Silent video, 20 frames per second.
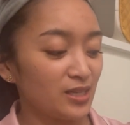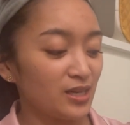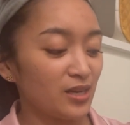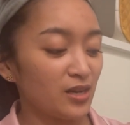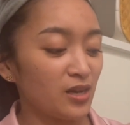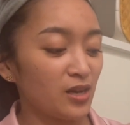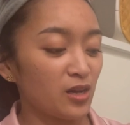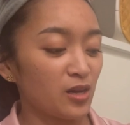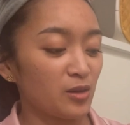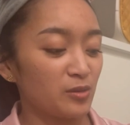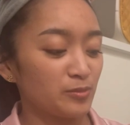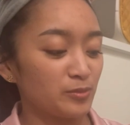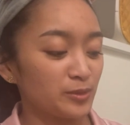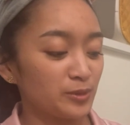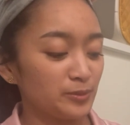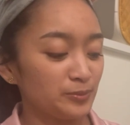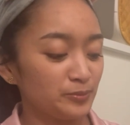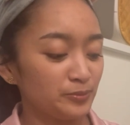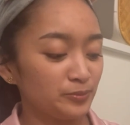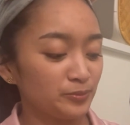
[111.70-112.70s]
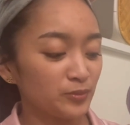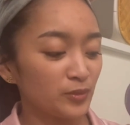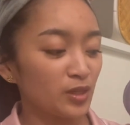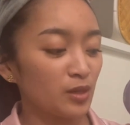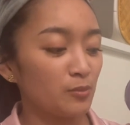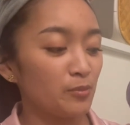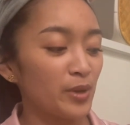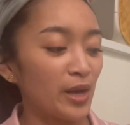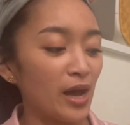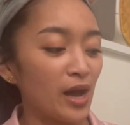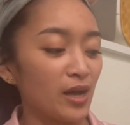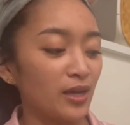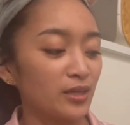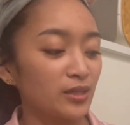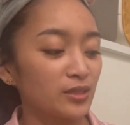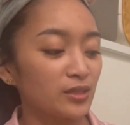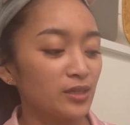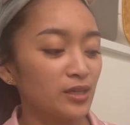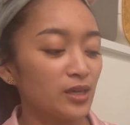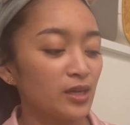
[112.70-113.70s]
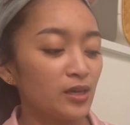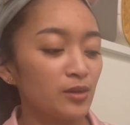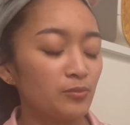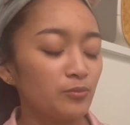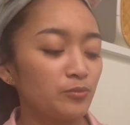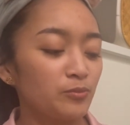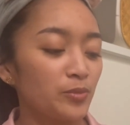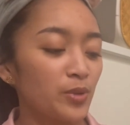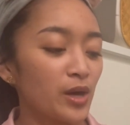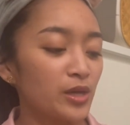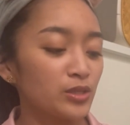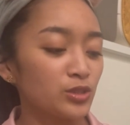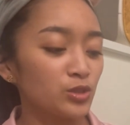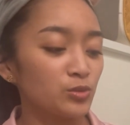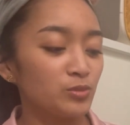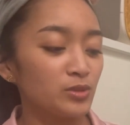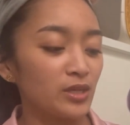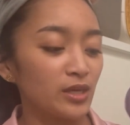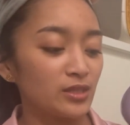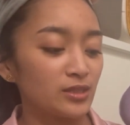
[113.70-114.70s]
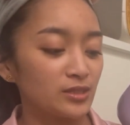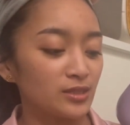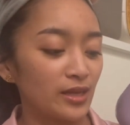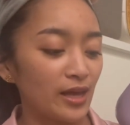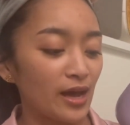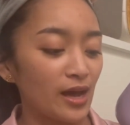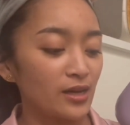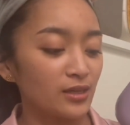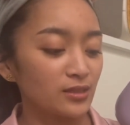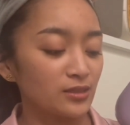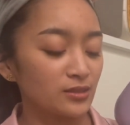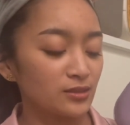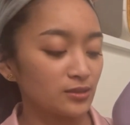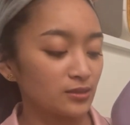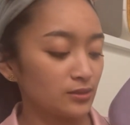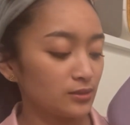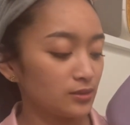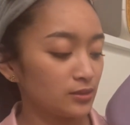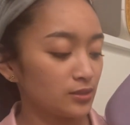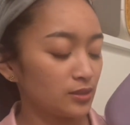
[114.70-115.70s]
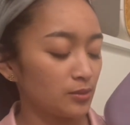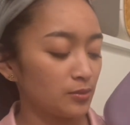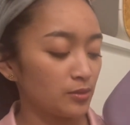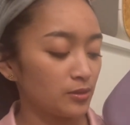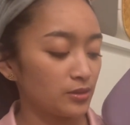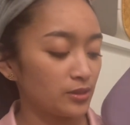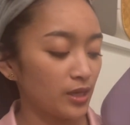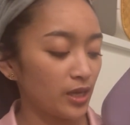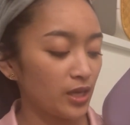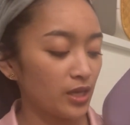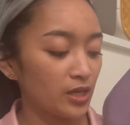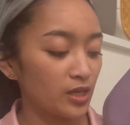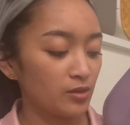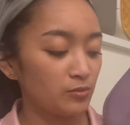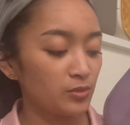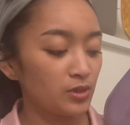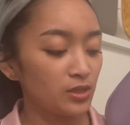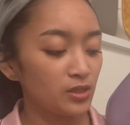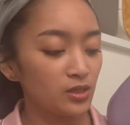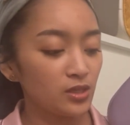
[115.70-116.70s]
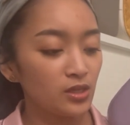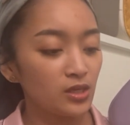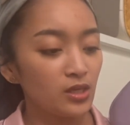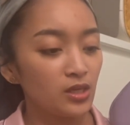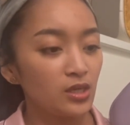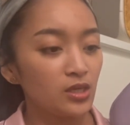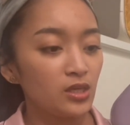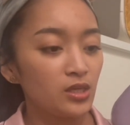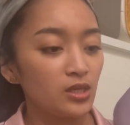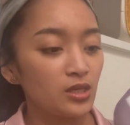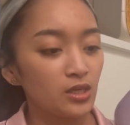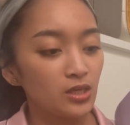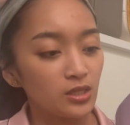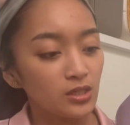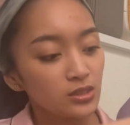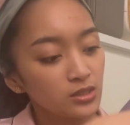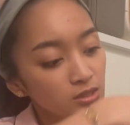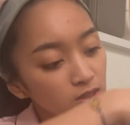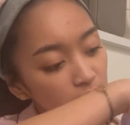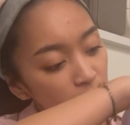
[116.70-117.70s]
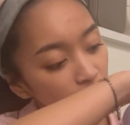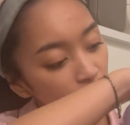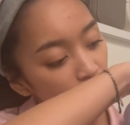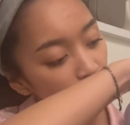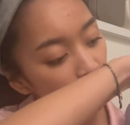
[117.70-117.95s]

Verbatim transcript: um, bag. But to be exact, the name is...